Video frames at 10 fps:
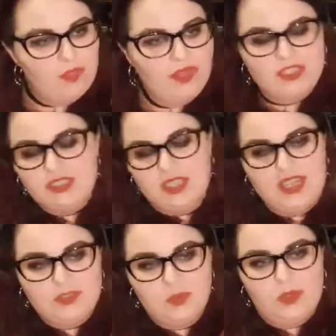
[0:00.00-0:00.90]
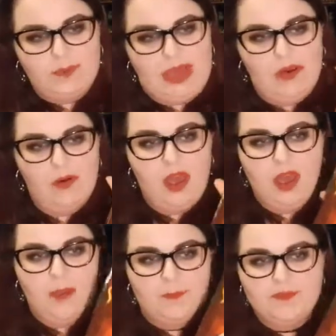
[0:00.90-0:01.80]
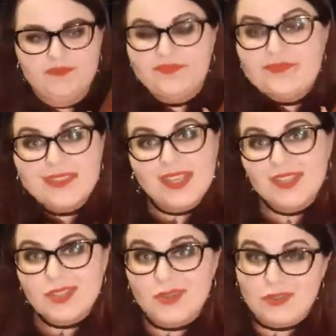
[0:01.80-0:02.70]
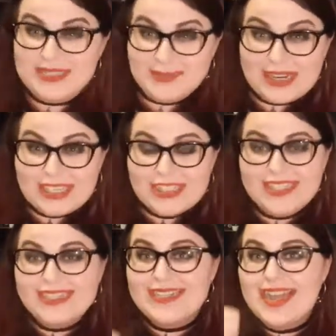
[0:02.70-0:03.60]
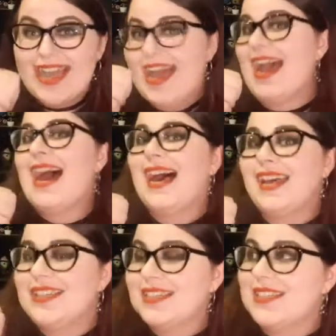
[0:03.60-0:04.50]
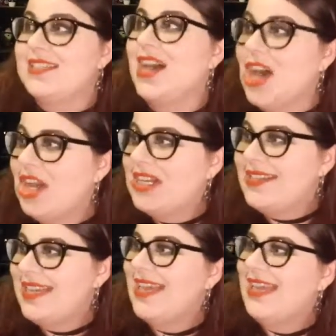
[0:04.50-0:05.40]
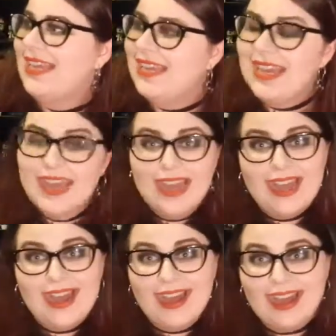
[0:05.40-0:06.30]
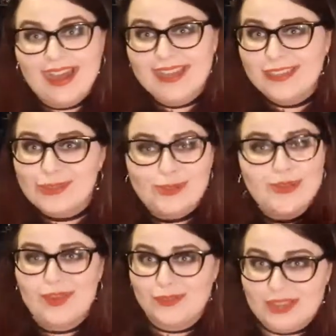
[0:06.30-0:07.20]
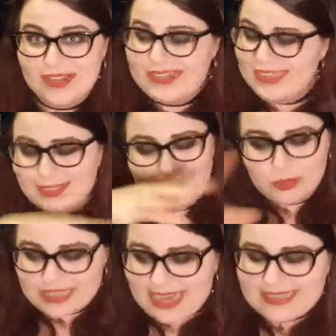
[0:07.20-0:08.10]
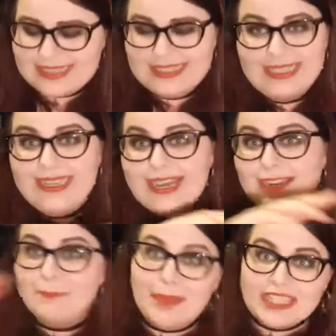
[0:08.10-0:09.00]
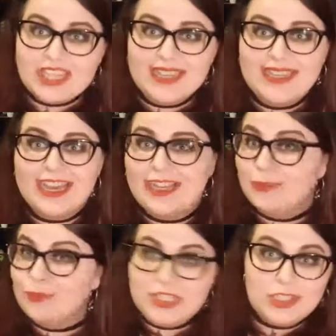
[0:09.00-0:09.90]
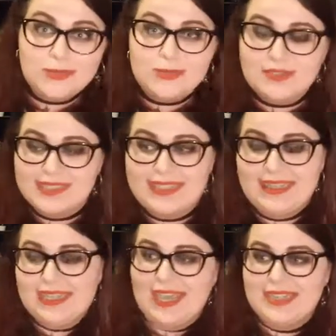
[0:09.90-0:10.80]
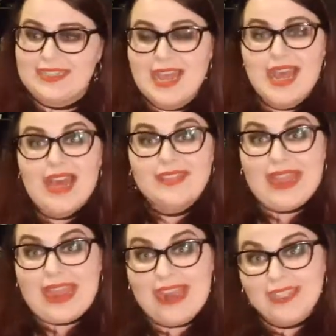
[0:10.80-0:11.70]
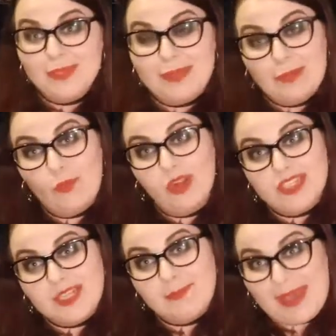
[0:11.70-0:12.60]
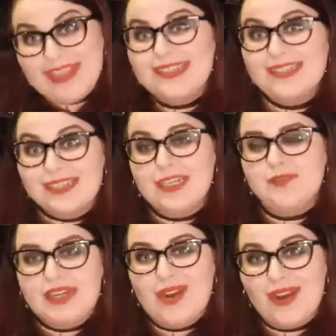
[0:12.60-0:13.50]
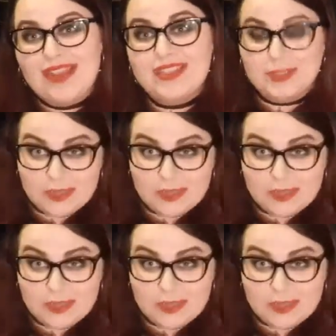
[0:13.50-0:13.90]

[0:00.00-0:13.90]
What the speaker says: this is all about sort of resurrection and eternity and all those kind of things, immortality and magic and rituals, and in the end they want to basically recreate this